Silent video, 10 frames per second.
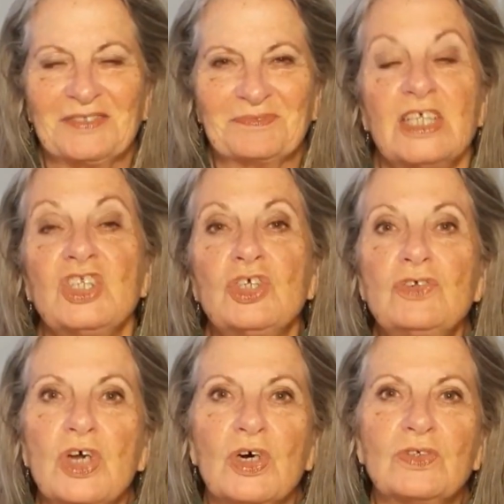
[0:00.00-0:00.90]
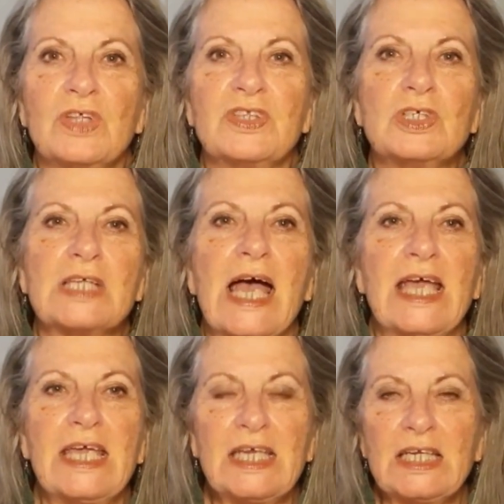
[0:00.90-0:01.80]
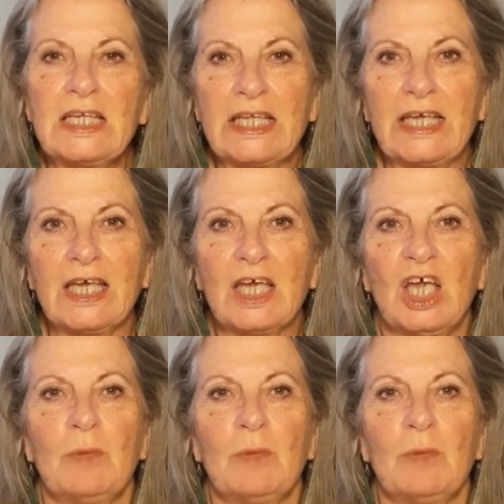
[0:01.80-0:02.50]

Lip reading: Did you know that there's a hidden link